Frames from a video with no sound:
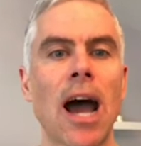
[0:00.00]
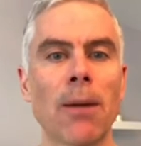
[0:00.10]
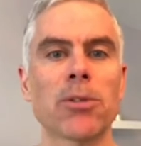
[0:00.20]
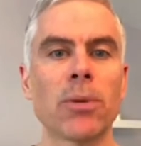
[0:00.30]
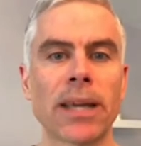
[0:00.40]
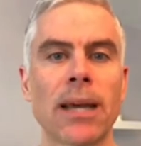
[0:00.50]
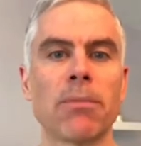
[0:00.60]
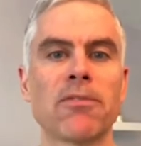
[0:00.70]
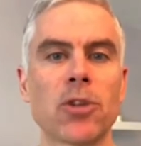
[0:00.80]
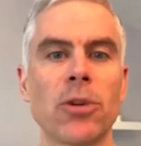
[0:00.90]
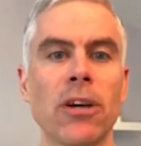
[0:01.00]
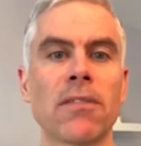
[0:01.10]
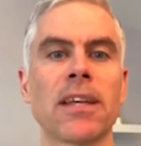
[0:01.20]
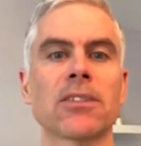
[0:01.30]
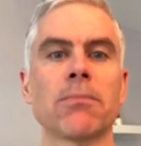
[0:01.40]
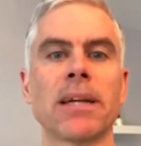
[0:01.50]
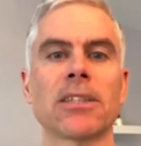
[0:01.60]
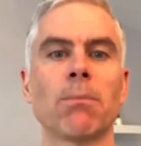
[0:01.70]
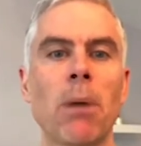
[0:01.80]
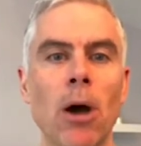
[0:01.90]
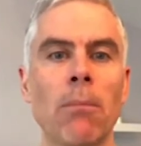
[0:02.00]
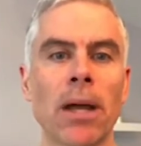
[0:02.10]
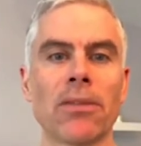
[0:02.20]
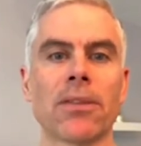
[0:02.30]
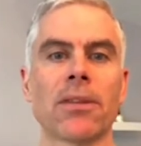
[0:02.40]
up to a cap of £2,500 per month.